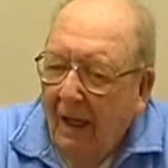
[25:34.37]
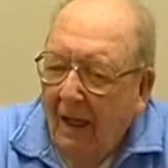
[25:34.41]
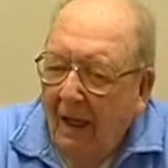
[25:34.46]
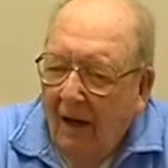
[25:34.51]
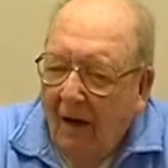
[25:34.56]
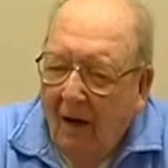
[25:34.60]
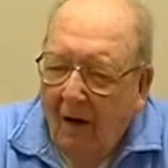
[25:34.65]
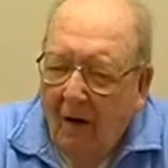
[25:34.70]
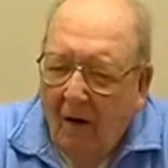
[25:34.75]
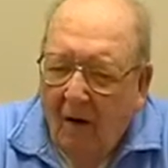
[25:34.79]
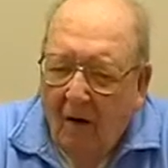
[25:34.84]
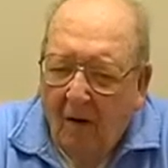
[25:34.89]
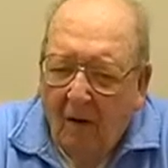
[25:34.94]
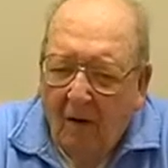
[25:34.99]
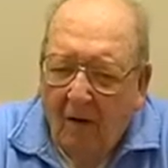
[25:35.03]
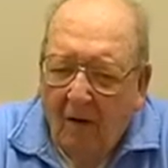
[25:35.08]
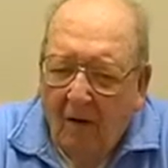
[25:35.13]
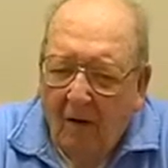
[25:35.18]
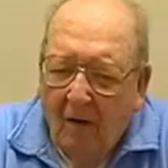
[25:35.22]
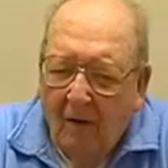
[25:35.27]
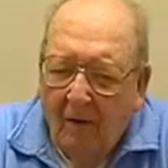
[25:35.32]

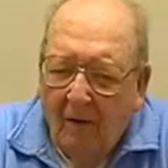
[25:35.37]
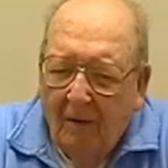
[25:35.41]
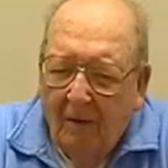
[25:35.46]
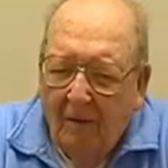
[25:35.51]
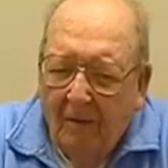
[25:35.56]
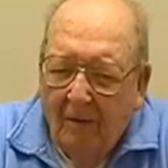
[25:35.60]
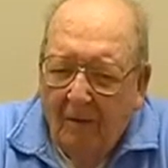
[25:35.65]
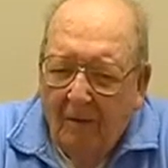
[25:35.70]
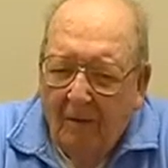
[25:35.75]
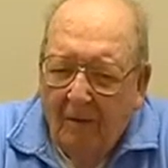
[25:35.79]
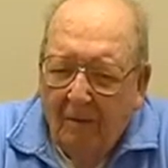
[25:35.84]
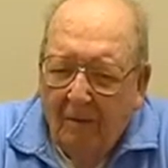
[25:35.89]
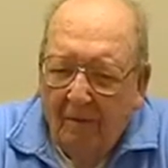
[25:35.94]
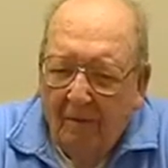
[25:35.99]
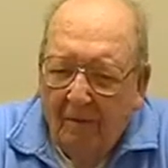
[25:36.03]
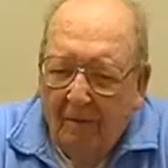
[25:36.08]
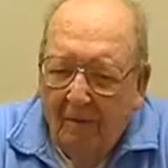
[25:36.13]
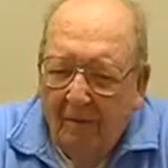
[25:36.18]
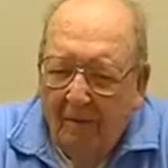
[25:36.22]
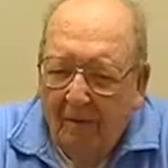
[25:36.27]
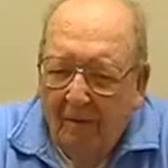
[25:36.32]
Oh,
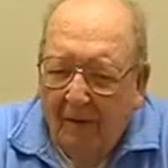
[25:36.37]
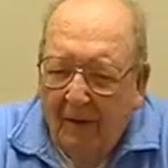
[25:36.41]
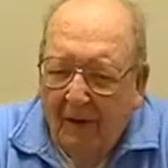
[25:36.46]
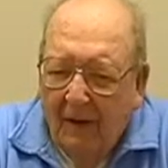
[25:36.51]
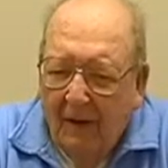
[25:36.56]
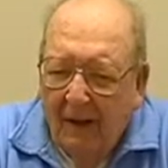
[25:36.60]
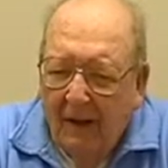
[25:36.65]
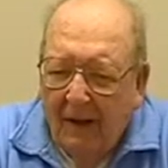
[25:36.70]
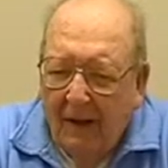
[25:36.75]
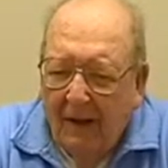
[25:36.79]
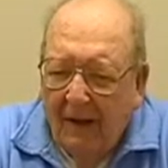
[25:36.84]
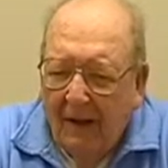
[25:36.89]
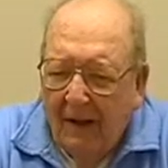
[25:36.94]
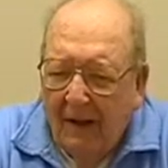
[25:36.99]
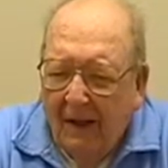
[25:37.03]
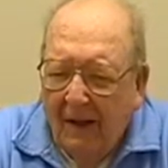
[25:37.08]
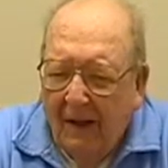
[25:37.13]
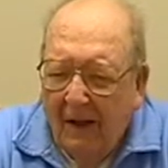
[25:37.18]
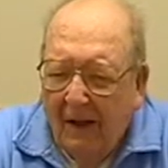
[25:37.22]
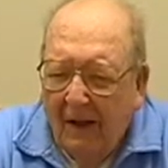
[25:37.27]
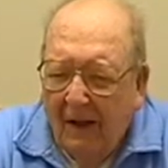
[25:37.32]

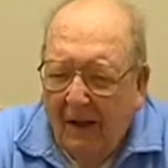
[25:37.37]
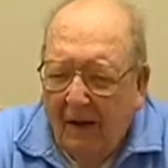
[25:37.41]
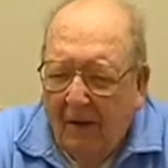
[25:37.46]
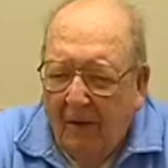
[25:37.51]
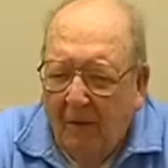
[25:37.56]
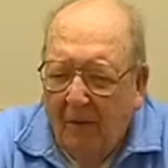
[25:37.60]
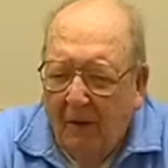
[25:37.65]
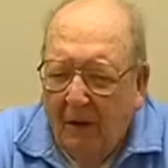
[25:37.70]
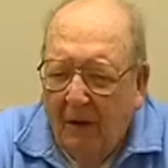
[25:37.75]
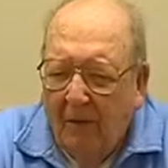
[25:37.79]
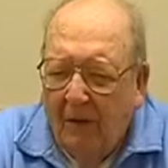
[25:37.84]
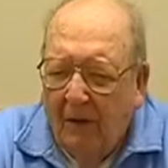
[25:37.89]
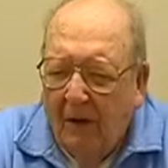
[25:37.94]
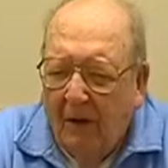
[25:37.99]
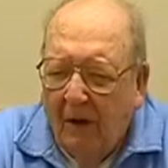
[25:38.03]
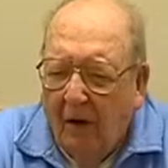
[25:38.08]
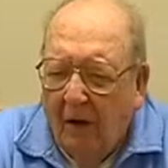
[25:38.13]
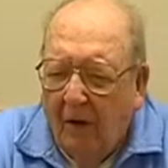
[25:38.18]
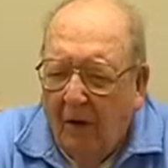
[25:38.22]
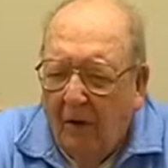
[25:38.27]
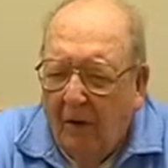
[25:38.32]
uh, we would
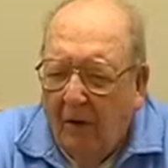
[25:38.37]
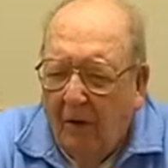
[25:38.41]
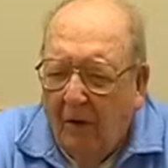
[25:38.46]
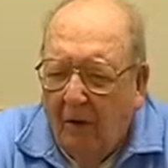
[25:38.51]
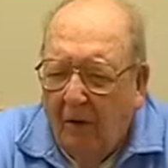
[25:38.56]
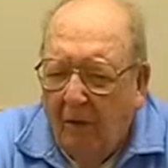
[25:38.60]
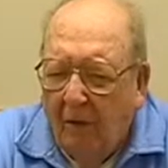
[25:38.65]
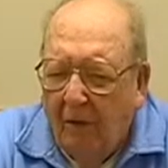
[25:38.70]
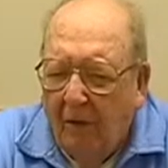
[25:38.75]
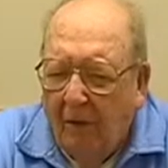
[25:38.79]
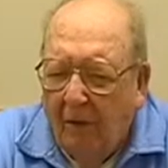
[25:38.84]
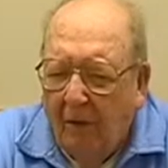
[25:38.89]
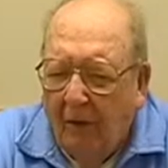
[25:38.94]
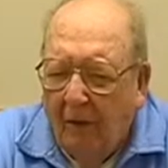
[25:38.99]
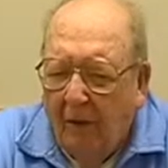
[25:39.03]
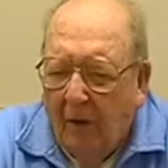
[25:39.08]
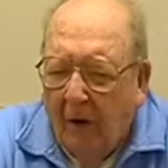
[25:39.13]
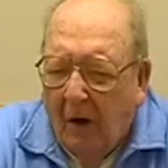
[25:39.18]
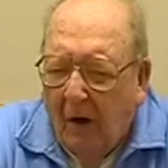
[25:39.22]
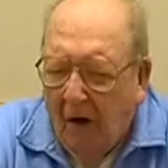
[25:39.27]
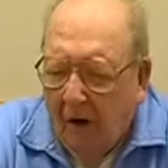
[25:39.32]
go to the
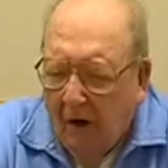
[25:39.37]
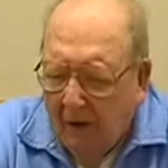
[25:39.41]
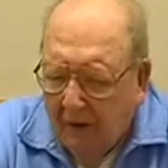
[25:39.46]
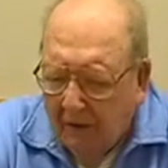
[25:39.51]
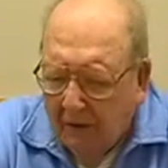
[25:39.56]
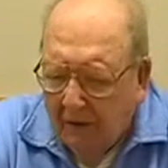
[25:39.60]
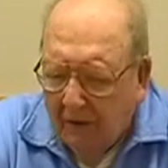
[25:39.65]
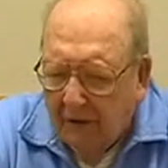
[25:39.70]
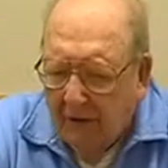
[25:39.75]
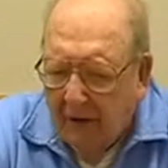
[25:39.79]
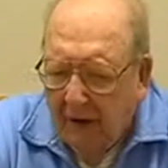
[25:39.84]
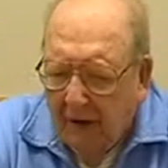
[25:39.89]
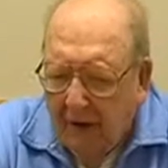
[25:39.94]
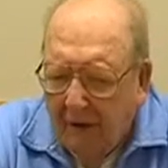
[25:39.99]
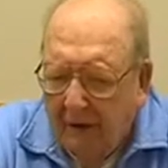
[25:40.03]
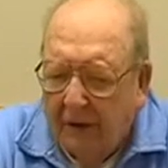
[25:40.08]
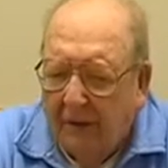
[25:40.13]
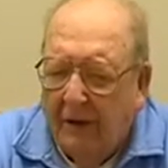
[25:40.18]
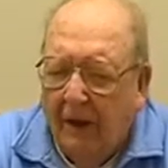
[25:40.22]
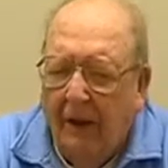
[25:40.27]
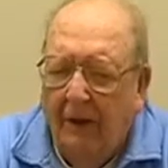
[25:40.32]
bars
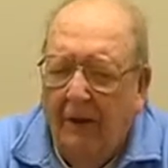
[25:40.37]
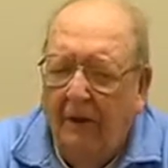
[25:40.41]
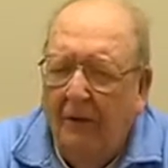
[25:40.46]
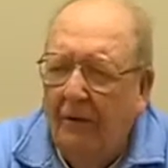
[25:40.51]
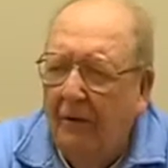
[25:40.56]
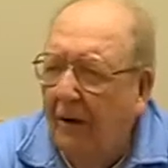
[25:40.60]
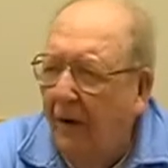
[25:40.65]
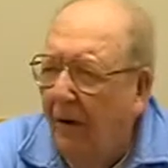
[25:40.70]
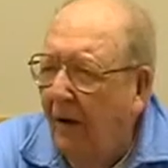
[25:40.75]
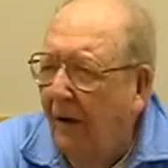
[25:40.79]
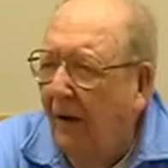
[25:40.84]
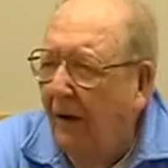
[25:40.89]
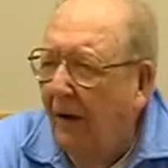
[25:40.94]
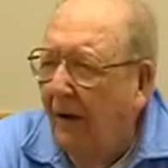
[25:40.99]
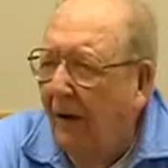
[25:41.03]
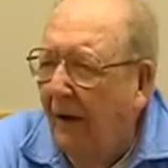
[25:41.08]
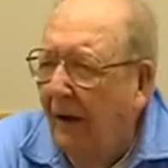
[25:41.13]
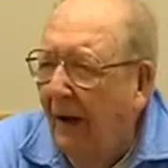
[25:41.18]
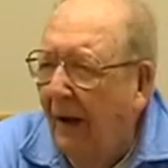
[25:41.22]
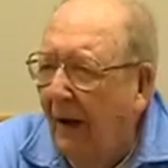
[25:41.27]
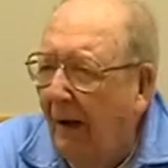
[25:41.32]
and sit and
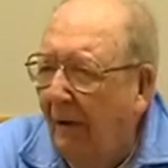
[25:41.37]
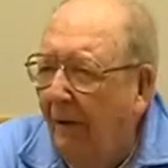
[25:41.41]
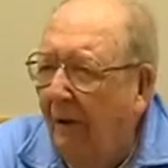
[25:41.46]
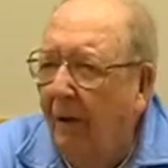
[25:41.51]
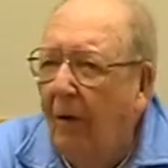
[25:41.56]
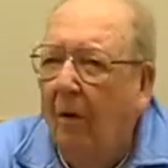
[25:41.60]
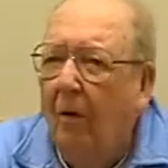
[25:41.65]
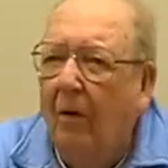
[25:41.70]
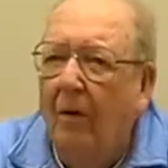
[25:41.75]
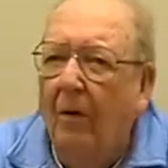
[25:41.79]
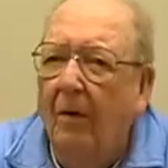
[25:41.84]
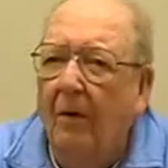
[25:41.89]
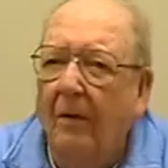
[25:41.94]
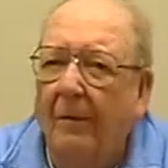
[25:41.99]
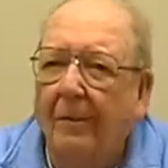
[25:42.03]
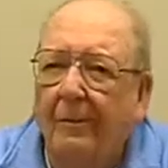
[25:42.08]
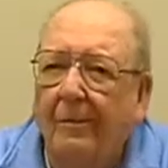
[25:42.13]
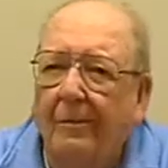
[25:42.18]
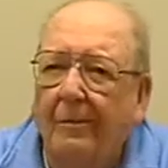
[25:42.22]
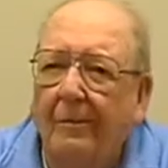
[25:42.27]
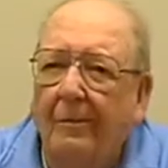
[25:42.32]
talk, and I would order
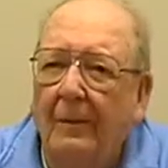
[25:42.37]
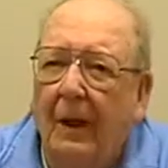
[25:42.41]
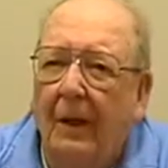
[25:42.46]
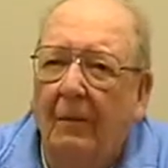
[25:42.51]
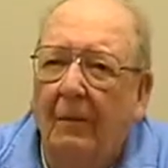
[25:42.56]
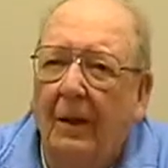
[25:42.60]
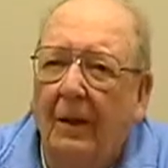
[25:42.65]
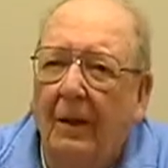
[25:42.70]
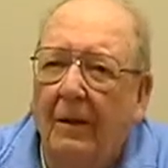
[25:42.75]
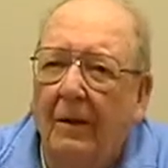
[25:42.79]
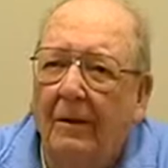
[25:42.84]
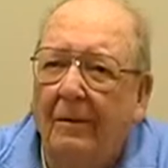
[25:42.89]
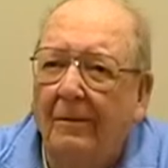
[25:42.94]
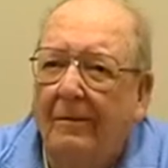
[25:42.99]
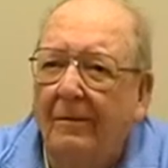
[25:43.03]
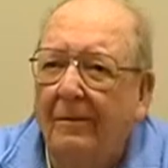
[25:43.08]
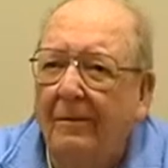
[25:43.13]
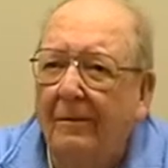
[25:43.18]
maybe